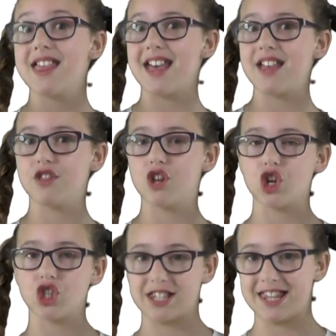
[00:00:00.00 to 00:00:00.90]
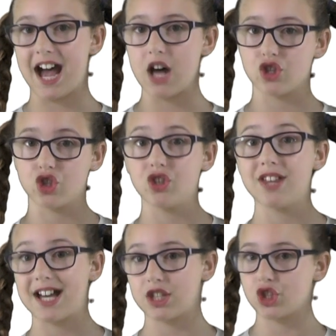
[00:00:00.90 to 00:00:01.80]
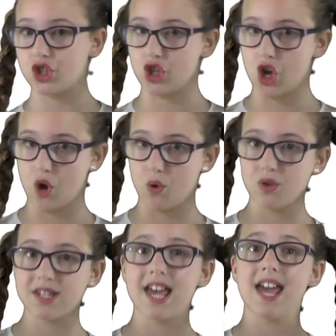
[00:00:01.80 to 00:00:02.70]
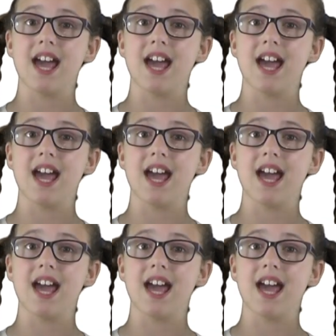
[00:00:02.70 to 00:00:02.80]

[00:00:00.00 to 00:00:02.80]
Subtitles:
Then there's naso, that's nose,